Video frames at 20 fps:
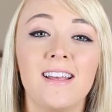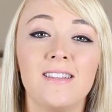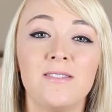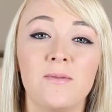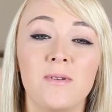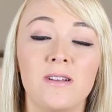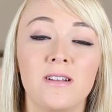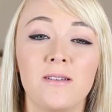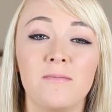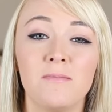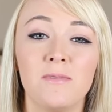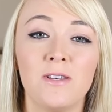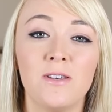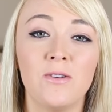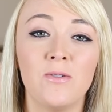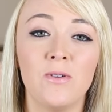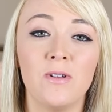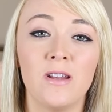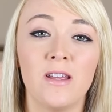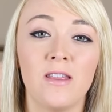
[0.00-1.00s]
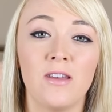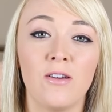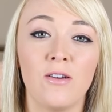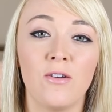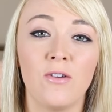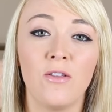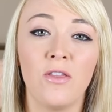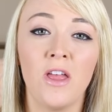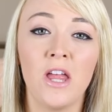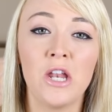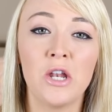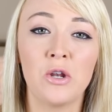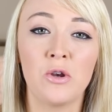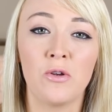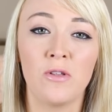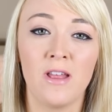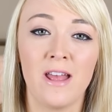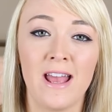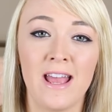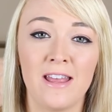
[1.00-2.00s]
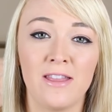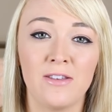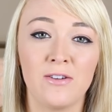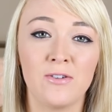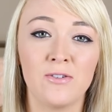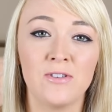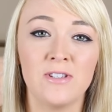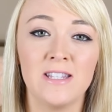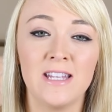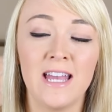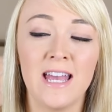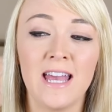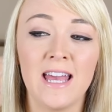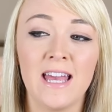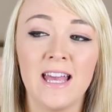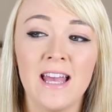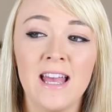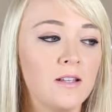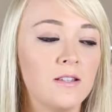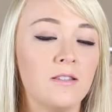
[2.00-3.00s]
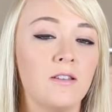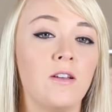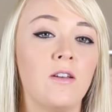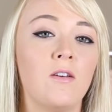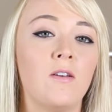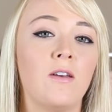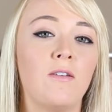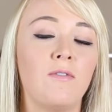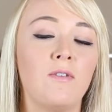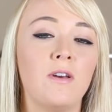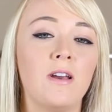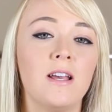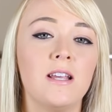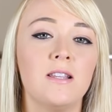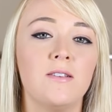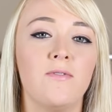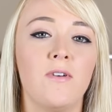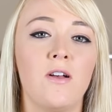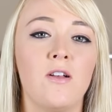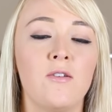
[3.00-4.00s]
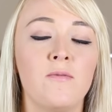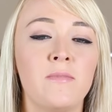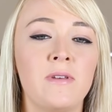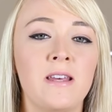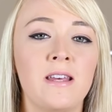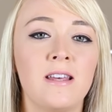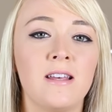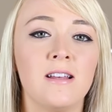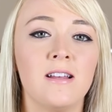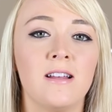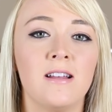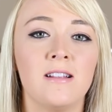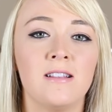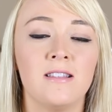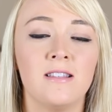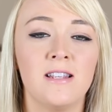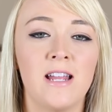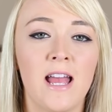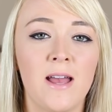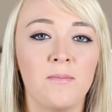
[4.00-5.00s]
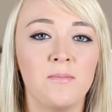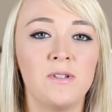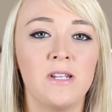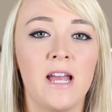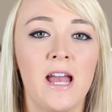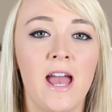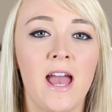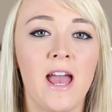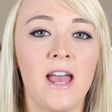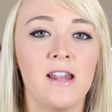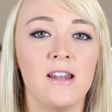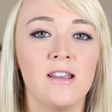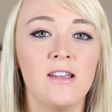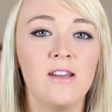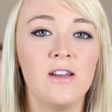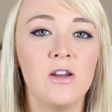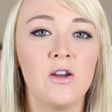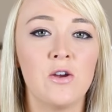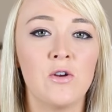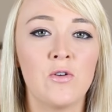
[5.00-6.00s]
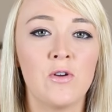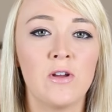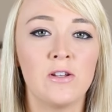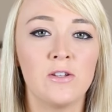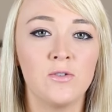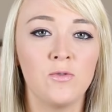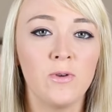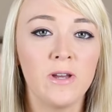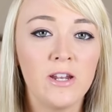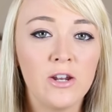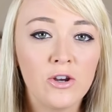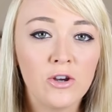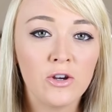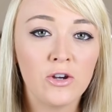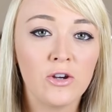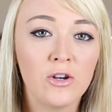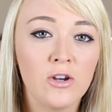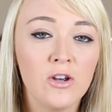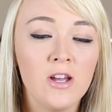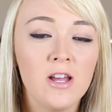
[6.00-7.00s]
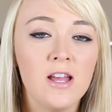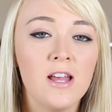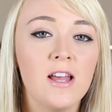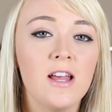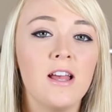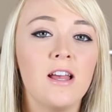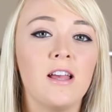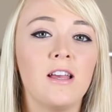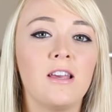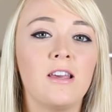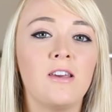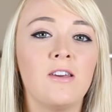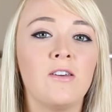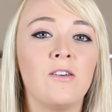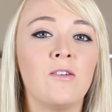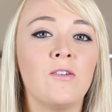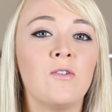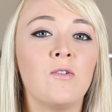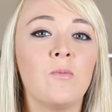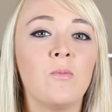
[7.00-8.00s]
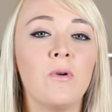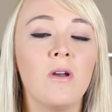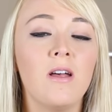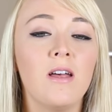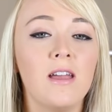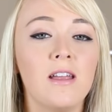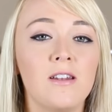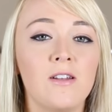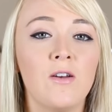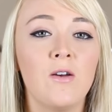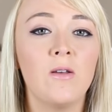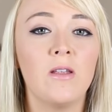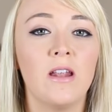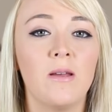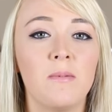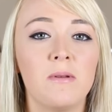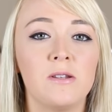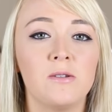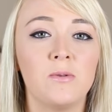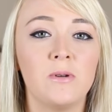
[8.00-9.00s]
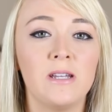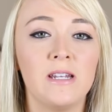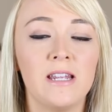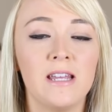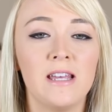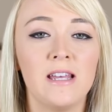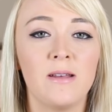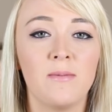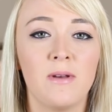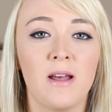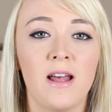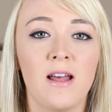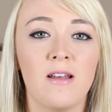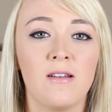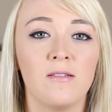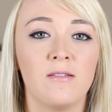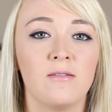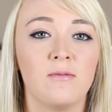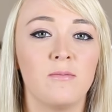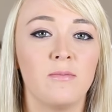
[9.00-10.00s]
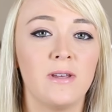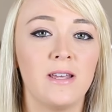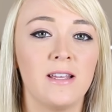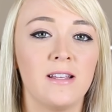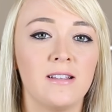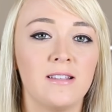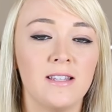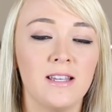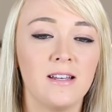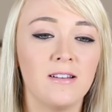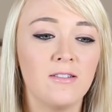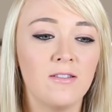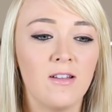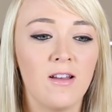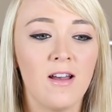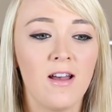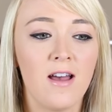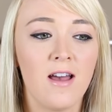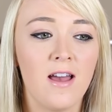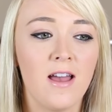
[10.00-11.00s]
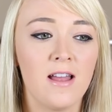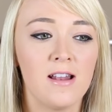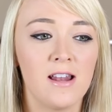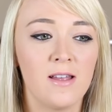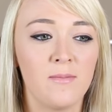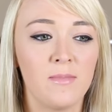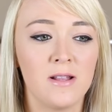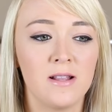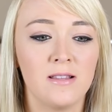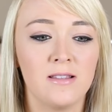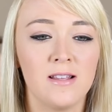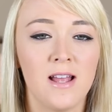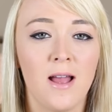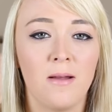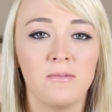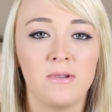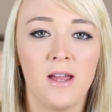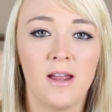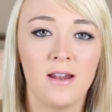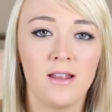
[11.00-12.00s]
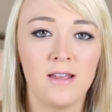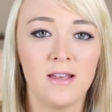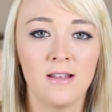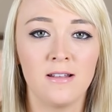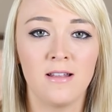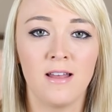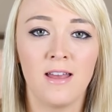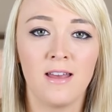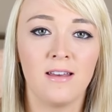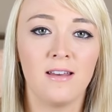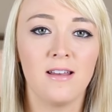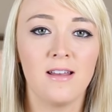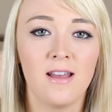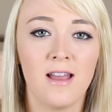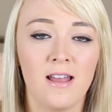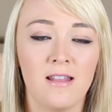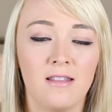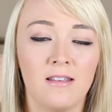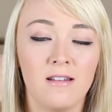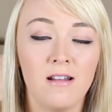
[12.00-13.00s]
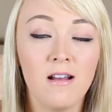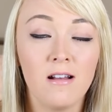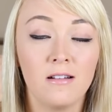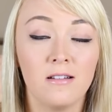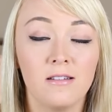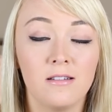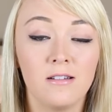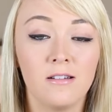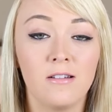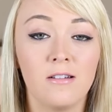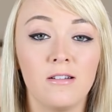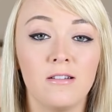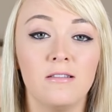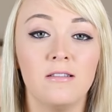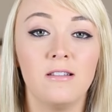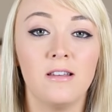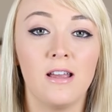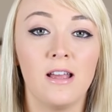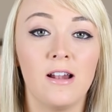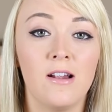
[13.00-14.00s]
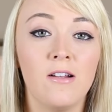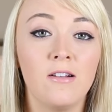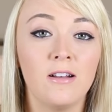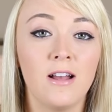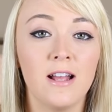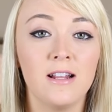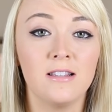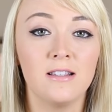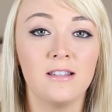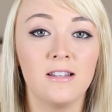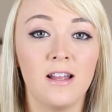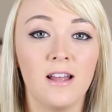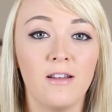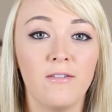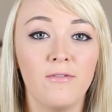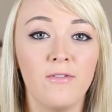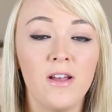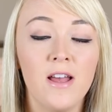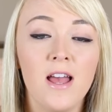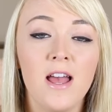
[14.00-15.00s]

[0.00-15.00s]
Welcome to another Thunder Thigh Thursday. So if you guys follow me on Snapchat or on Twitter, you probably know that I've been tweeting about being sick a lot, and I've been Snapchatting like at the doctors and all kinds of stuff.